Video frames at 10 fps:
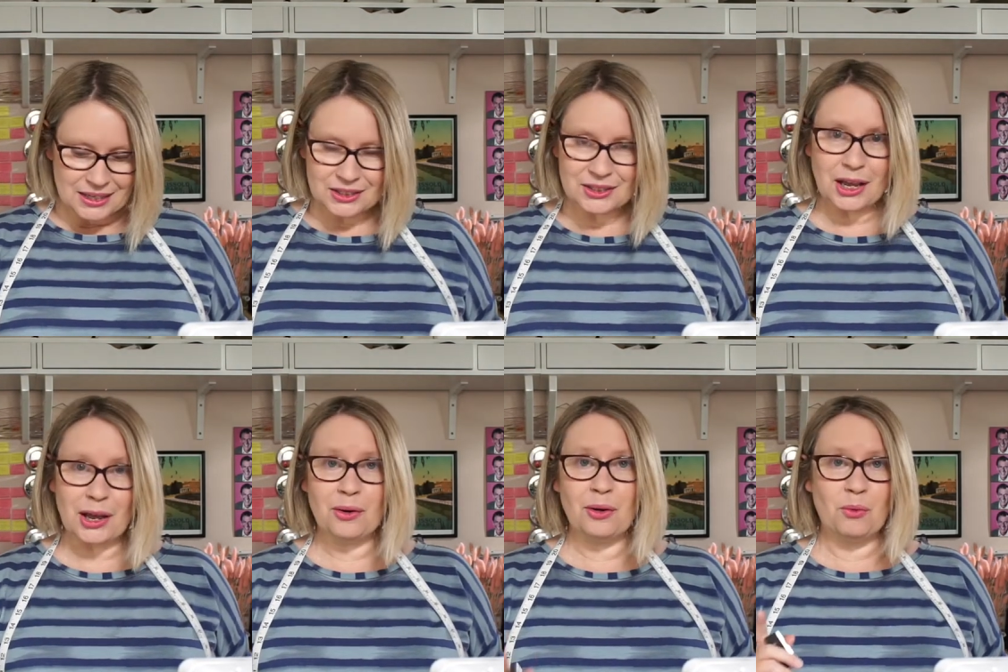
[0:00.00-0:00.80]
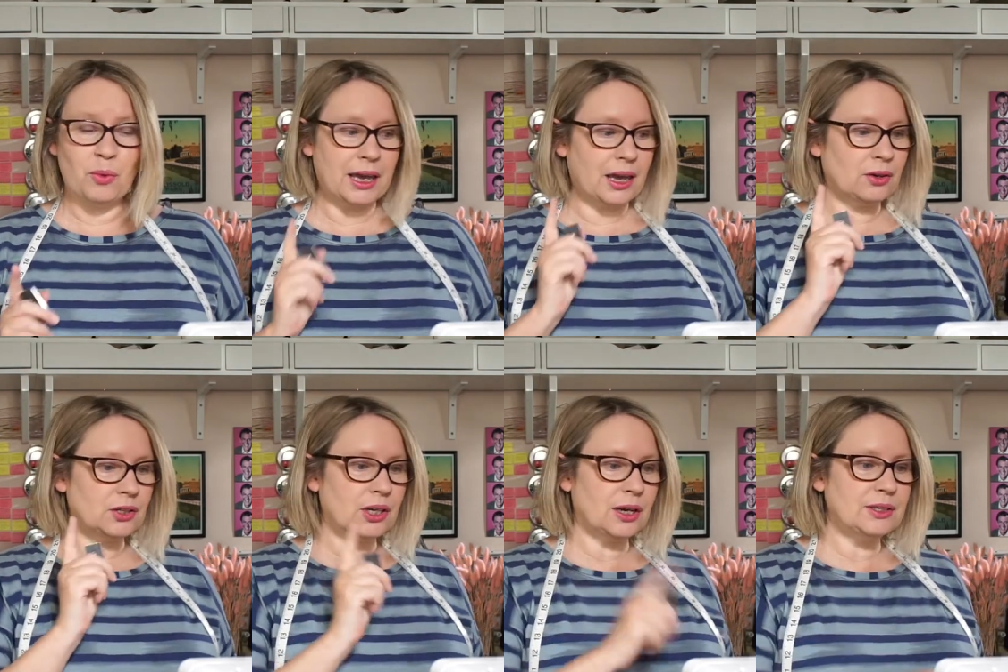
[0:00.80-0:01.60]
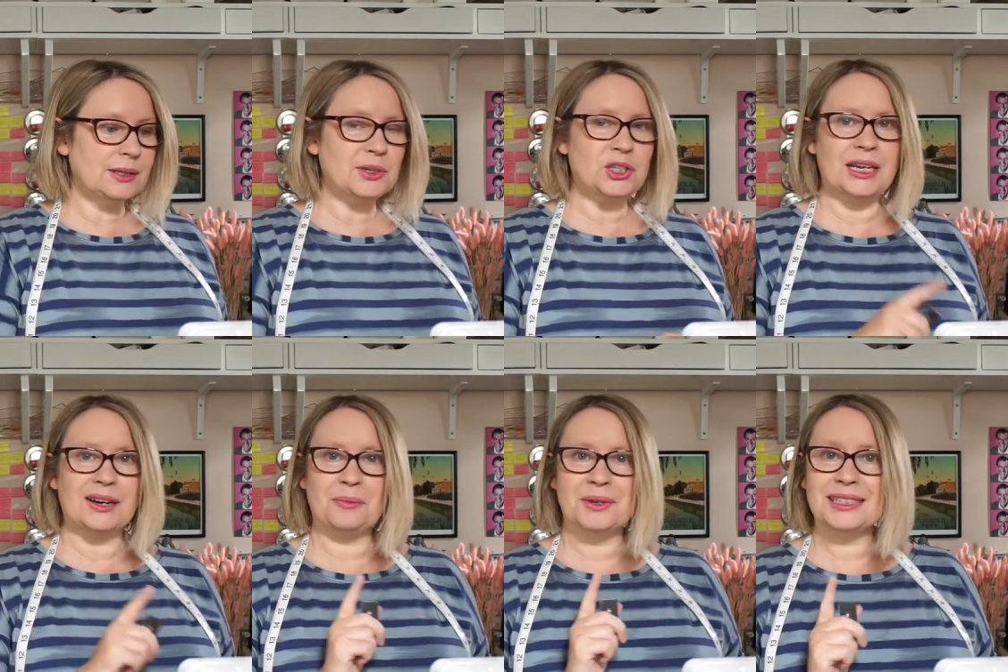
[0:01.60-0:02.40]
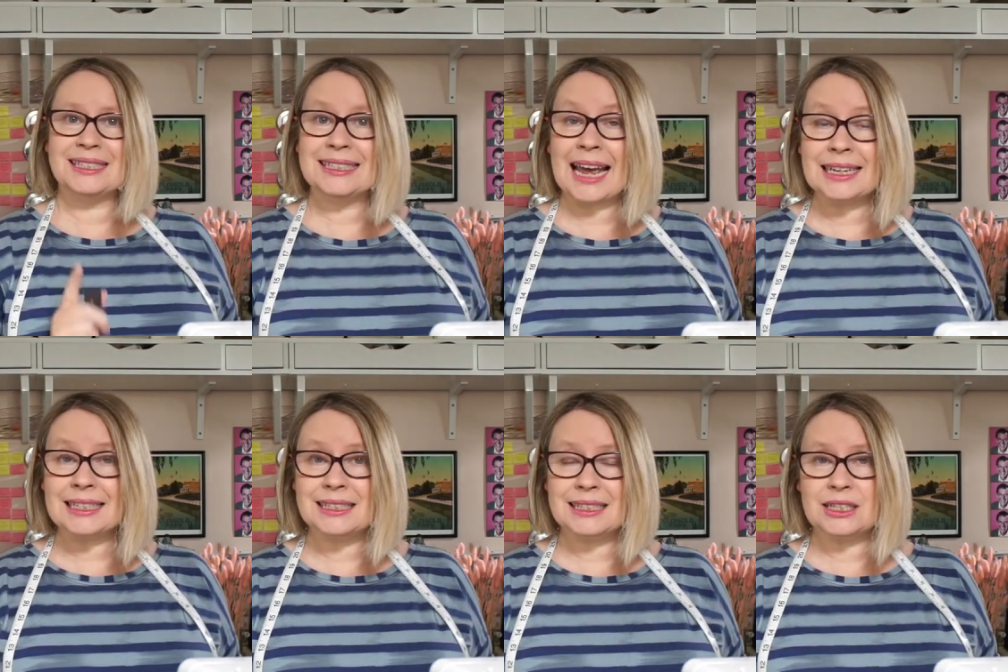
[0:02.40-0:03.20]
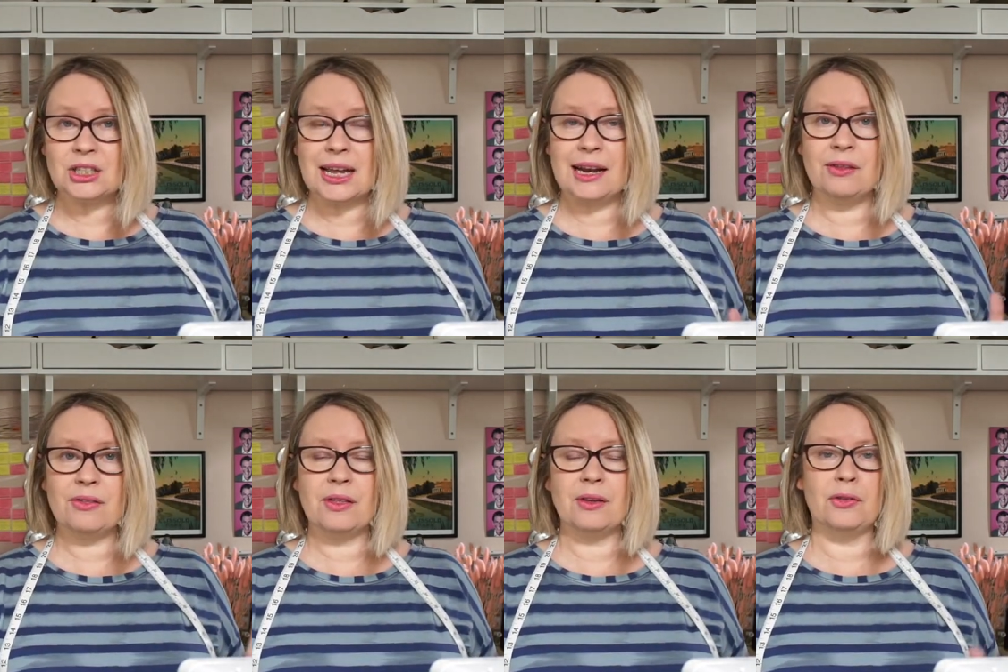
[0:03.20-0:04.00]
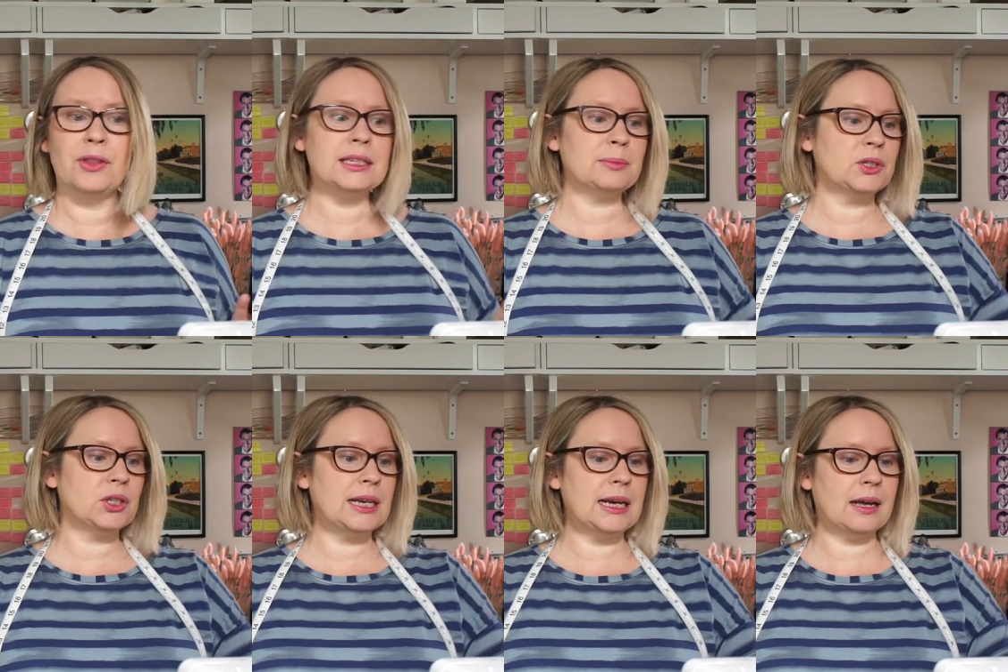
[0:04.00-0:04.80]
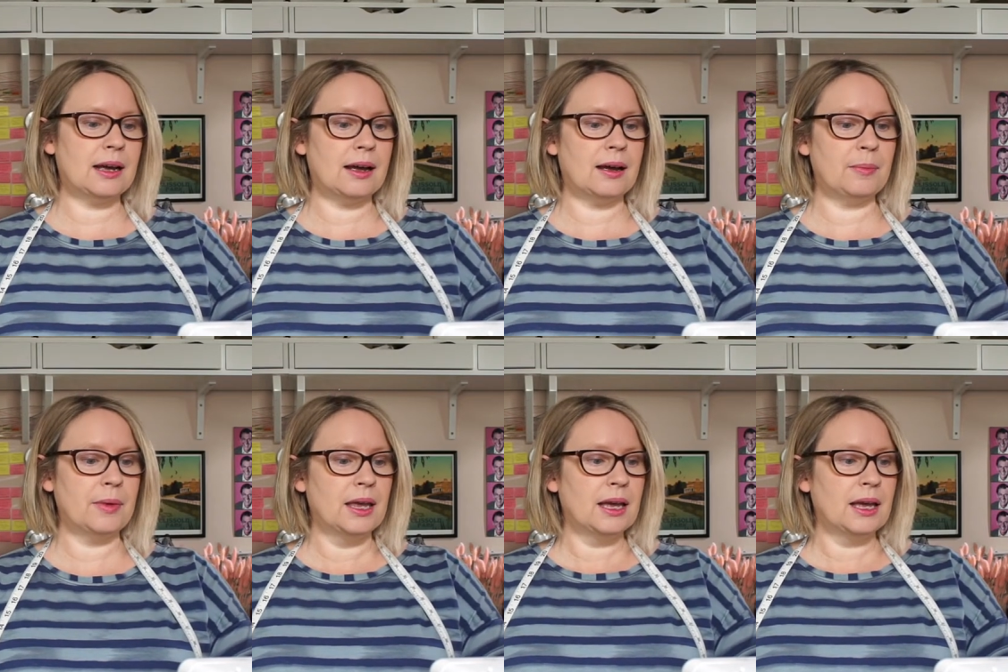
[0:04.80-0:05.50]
So we're going to go to the machine on my standard stitch length. On this machine, I